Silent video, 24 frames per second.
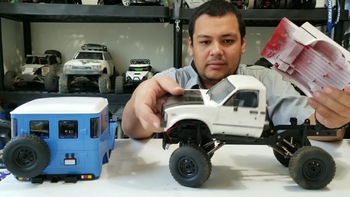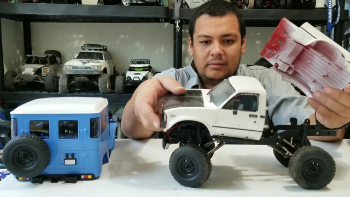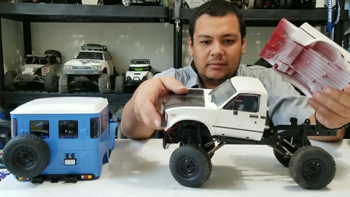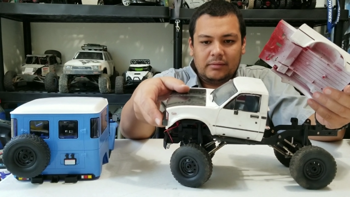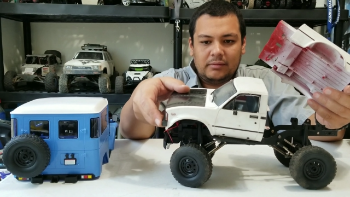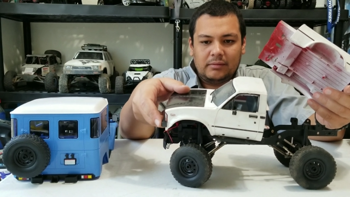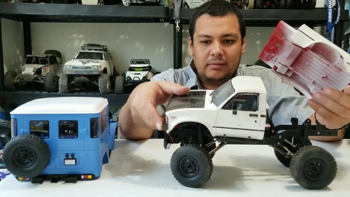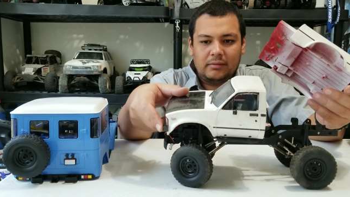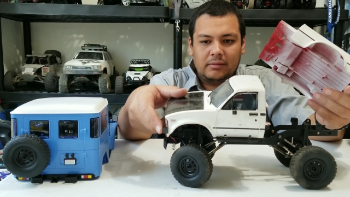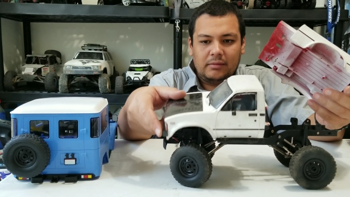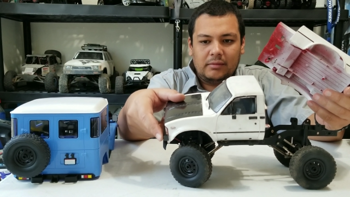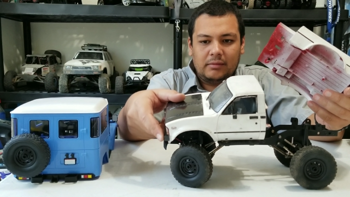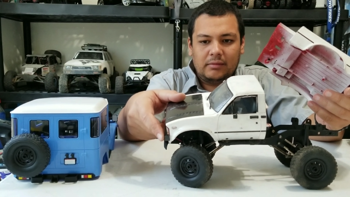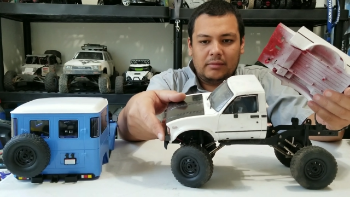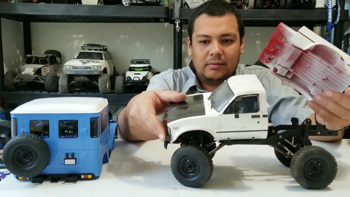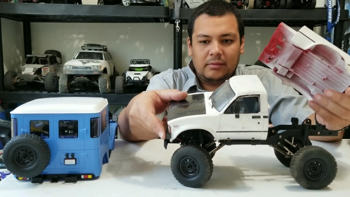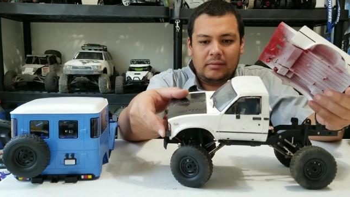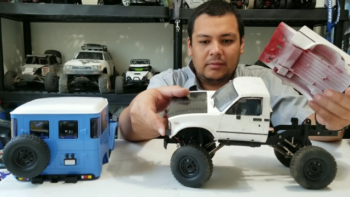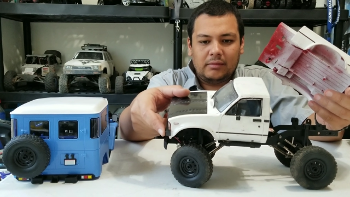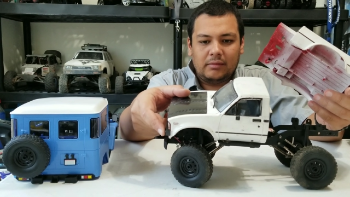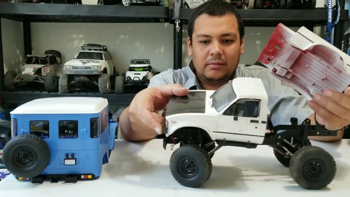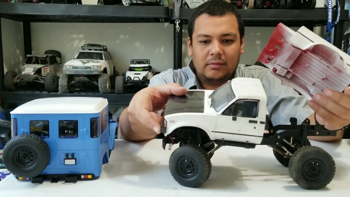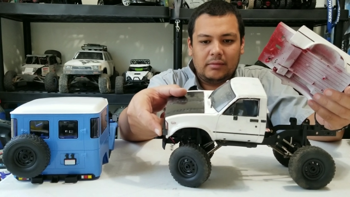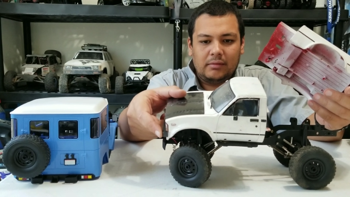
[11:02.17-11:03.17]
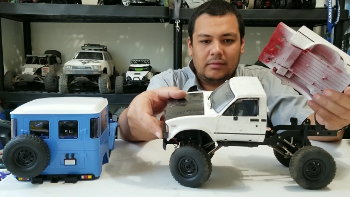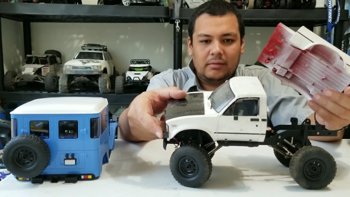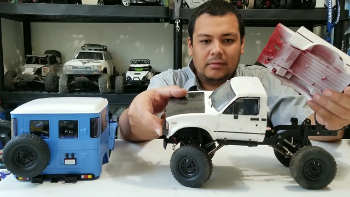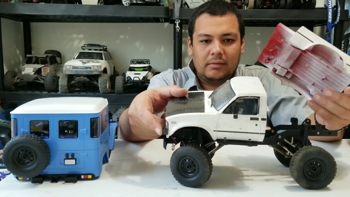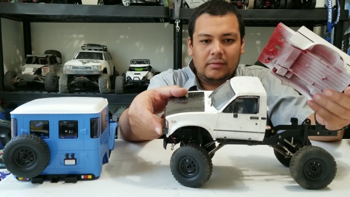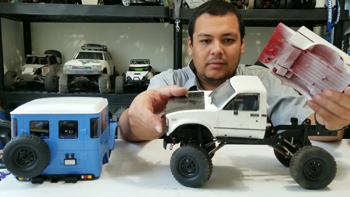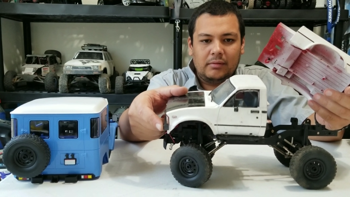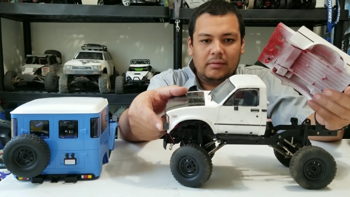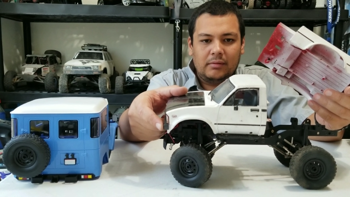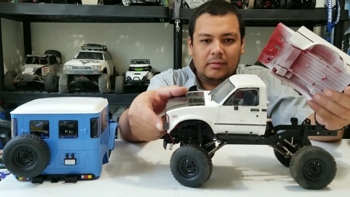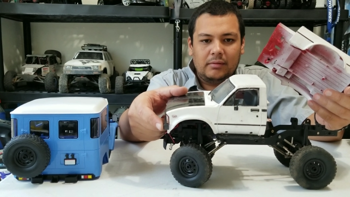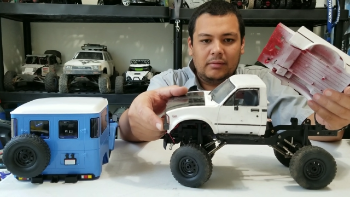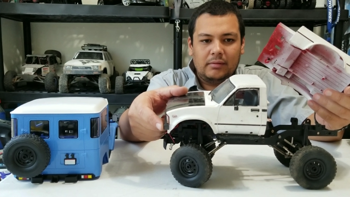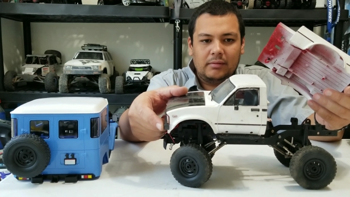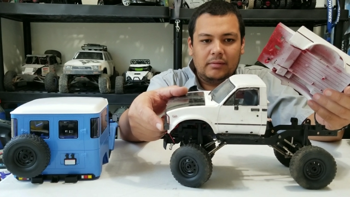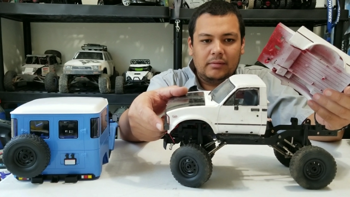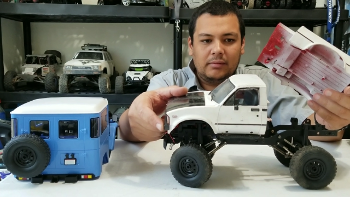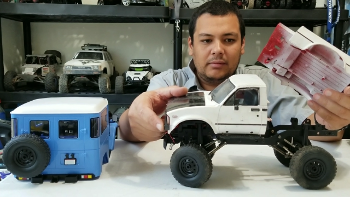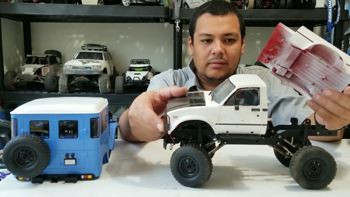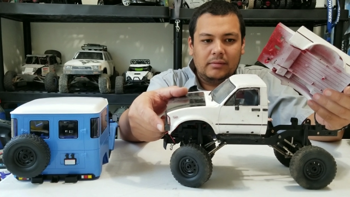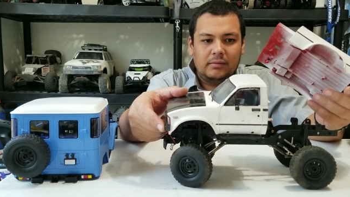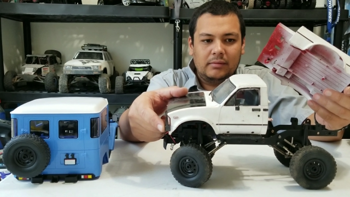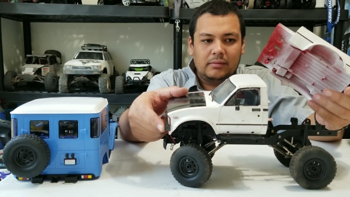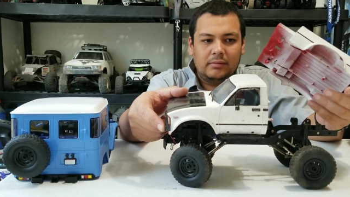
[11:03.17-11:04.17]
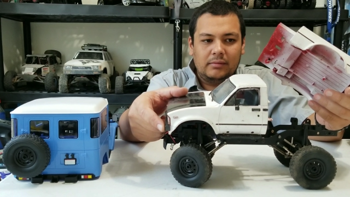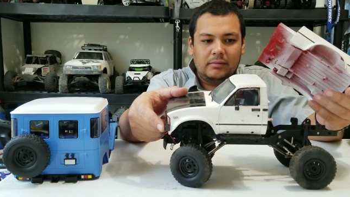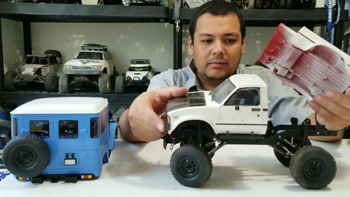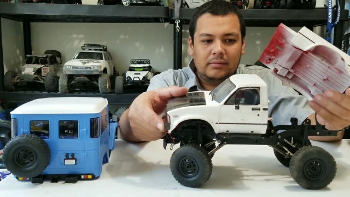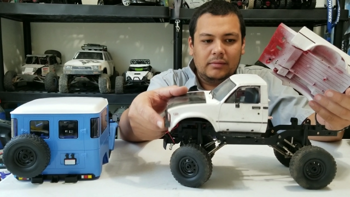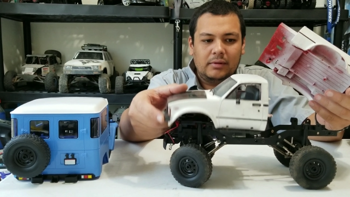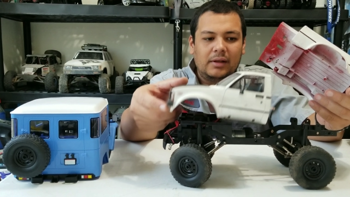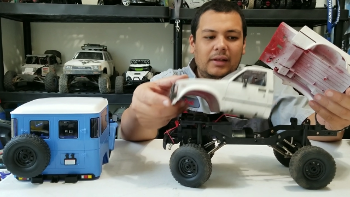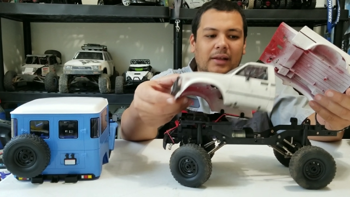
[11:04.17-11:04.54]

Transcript: Nobody speaks.